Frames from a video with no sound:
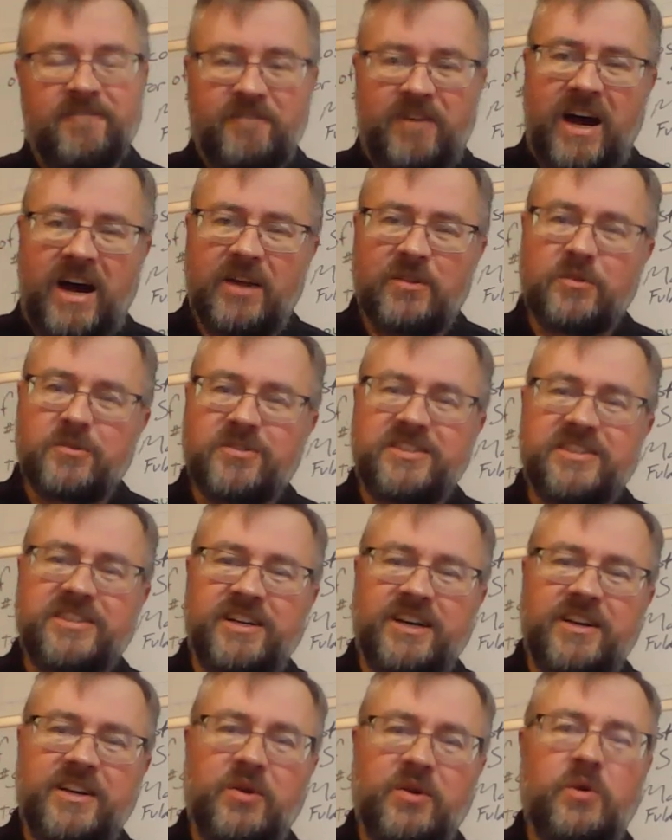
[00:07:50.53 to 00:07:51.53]
Father,
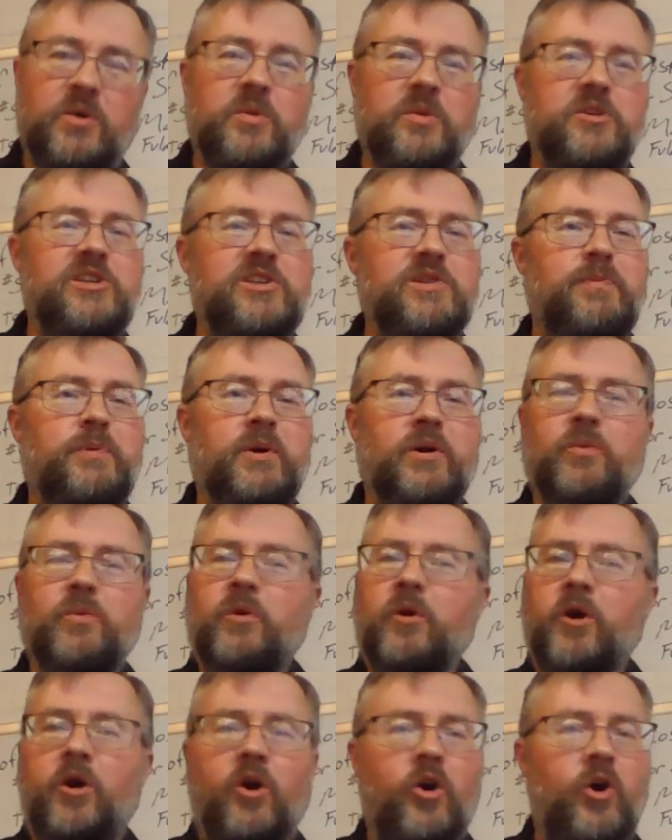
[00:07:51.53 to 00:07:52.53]
Son, and Holy Spirit
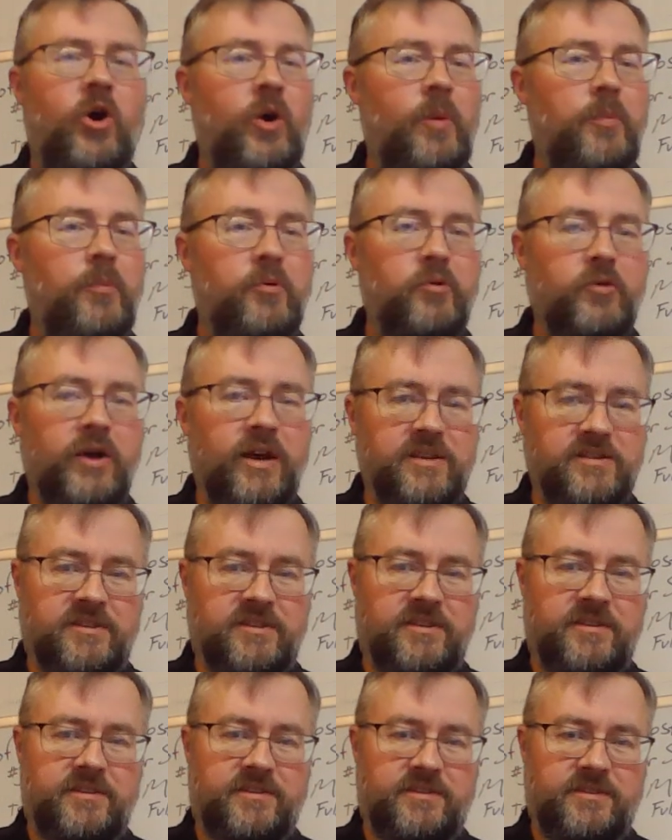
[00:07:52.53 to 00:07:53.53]
were all
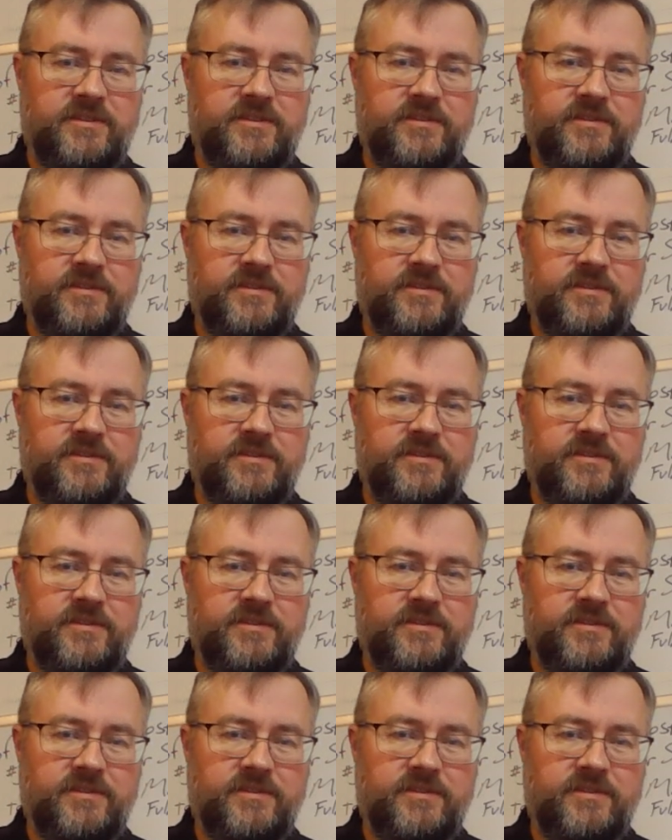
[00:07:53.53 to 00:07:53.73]
present